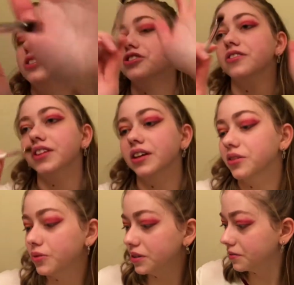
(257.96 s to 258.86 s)
version of the
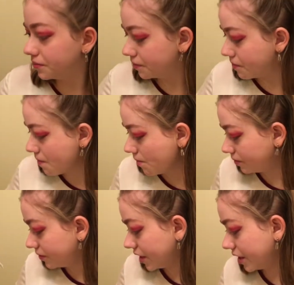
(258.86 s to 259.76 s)
other one.
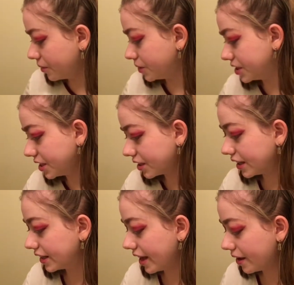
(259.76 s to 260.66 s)
And we're
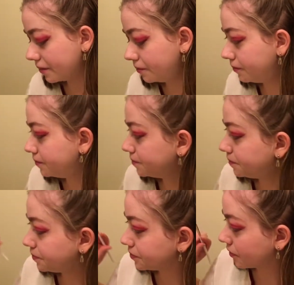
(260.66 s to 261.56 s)
dunking that
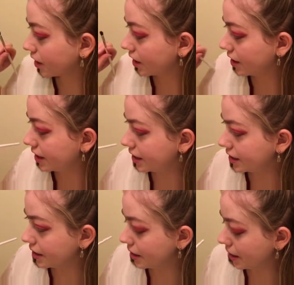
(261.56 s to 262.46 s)

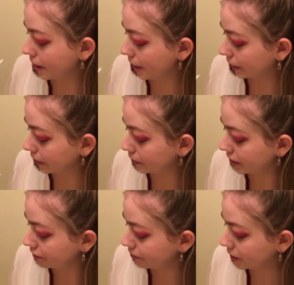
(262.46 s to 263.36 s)
in a little
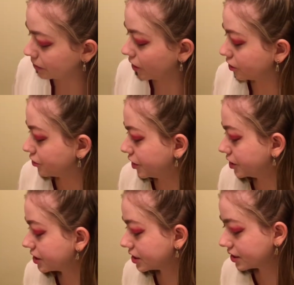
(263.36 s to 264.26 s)
bit of Meatballs
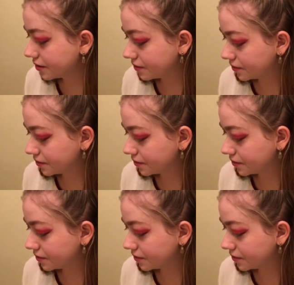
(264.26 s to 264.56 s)
first